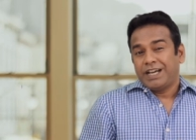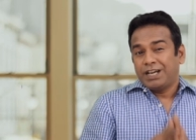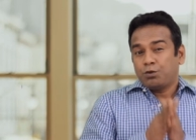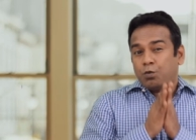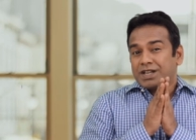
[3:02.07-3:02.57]

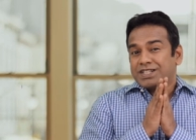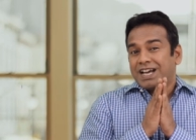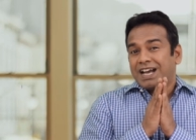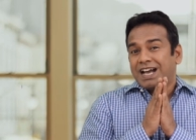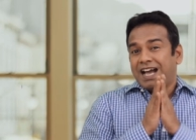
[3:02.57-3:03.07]
It
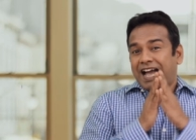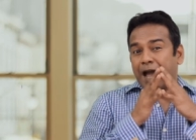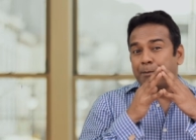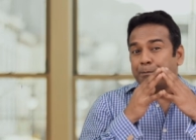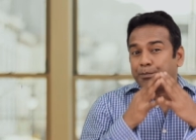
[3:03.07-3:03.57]
was
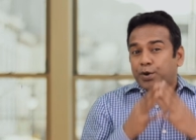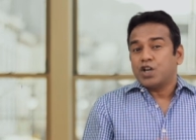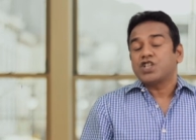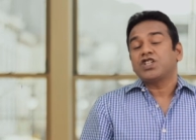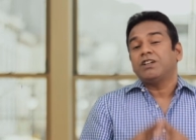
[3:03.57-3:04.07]
a
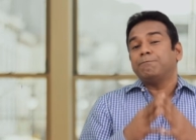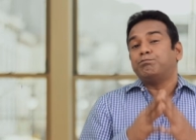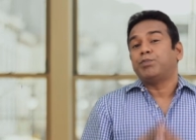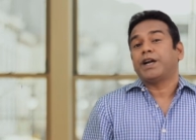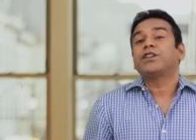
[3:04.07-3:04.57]
personal
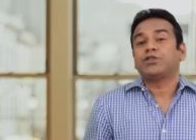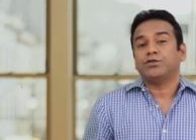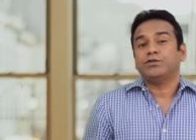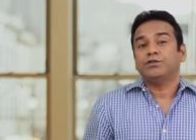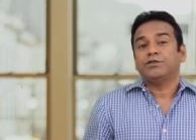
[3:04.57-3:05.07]

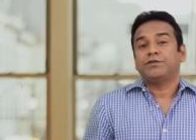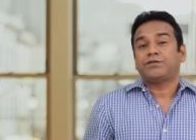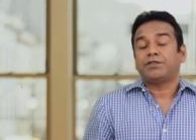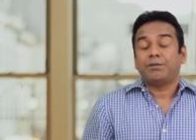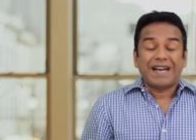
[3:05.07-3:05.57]
breakthrough
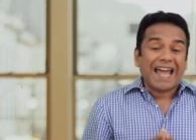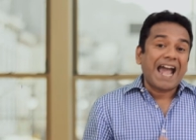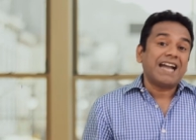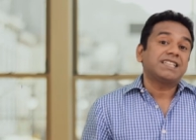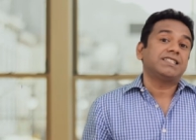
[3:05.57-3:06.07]
from an
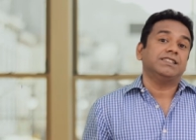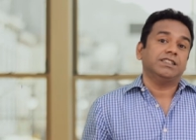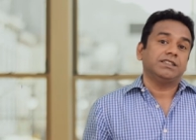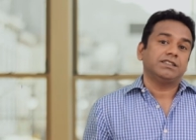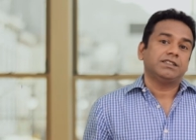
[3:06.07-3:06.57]

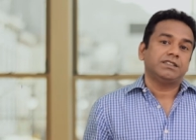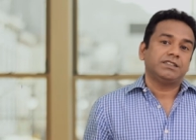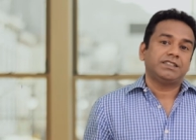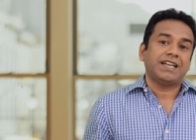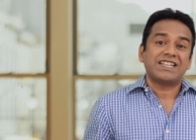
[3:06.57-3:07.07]
accident
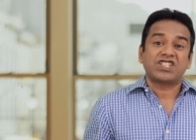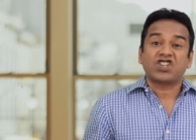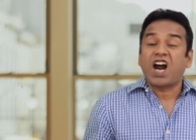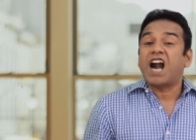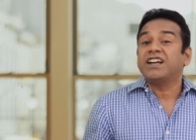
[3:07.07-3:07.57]
that
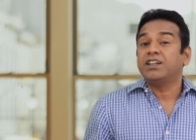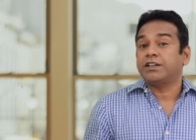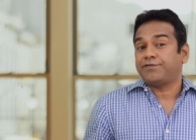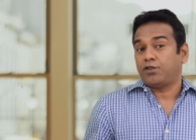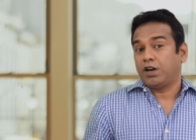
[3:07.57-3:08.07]
scarred
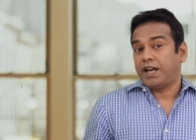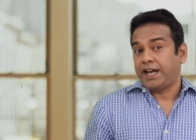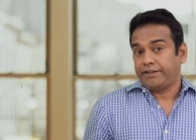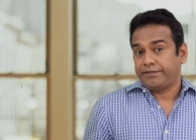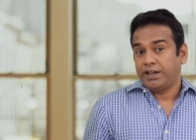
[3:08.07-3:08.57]
her for
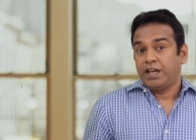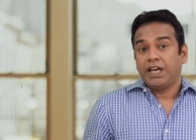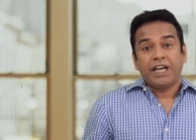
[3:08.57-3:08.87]
life,